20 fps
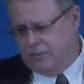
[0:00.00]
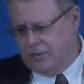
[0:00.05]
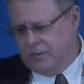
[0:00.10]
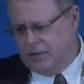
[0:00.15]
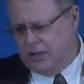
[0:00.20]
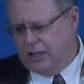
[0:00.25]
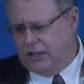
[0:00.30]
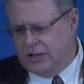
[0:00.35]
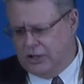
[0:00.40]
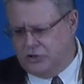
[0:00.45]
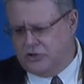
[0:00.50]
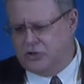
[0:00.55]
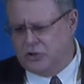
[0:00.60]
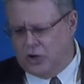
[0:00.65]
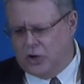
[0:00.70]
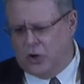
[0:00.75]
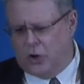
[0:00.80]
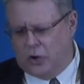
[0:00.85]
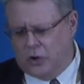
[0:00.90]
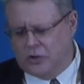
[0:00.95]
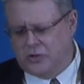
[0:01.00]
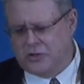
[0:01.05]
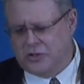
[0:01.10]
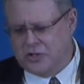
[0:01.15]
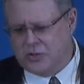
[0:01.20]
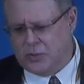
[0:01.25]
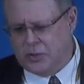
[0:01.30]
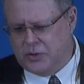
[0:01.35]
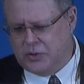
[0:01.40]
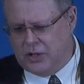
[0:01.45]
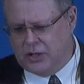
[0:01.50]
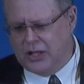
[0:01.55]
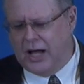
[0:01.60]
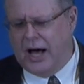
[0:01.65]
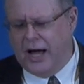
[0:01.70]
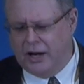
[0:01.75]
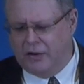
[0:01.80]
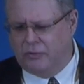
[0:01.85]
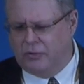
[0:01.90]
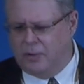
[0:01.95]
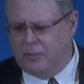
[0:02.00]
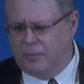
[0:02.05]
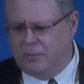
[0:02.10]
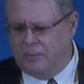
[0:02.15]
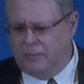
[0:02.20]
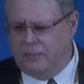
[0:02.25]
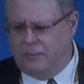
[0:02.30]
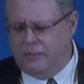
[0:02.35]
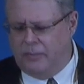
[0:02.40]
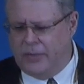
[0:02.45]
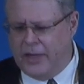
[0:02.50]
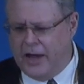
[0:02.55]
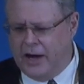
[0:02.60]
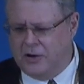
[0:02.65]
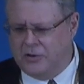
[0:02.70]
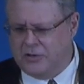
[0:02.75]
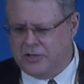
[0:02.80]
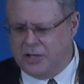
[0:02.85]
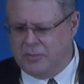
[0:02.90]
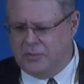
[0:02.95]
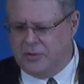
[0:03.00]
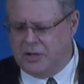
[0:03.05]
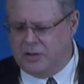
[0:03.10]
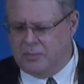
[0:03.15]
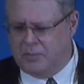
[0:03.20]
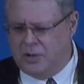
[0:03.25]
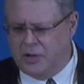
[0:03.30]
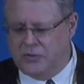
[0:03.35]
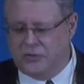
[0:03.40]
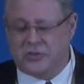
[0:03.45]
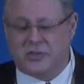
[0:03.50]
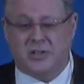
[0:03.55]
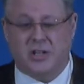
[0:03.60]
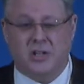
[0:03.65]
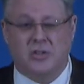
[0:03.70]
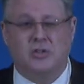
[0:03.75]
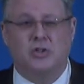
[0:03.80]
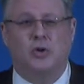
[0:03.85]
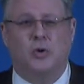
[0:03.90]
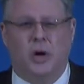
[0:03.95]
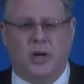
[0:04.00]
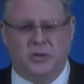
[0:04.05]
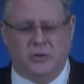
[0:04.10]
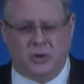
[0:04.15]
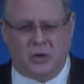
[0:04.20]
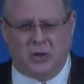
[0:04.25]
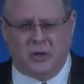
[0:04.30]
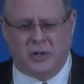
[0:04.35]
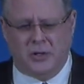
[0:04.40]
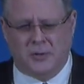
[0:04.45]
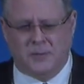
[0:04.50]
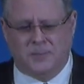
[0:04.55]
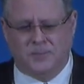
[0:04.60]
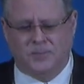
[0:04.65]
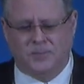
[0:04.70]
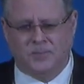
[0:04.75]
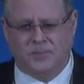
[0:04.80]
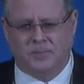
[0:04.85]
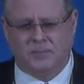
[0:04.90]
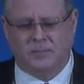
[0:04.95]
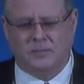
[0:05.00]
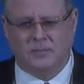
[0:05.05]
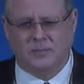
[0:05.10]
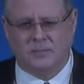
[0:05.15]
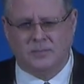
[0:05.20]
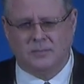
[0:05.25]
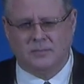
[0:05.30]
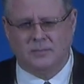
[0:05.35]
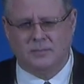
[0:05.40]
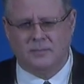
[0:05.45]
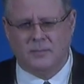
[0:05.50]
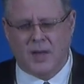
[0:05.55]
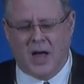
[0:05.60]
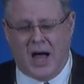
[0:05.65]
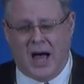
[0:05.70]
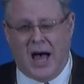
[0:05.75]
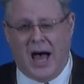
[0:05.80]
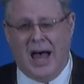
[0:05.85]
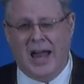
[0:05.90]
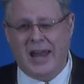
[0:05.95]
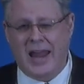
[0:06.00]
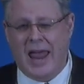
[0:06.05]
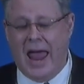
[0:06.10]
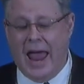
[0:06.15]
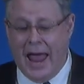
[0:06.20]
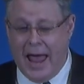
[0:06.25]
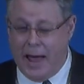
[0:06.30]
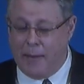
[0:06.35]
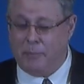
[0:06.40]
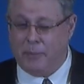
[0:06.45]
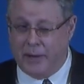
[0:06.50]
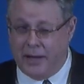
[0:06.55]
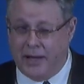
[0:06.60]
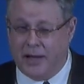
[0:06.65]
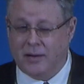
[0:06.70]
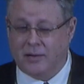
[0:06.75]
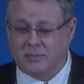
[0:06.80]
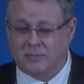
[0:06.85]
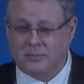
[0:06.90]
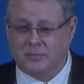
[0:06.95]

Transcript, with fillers: collision courses with a lot of them, they are some of the most disgruntled, unhappy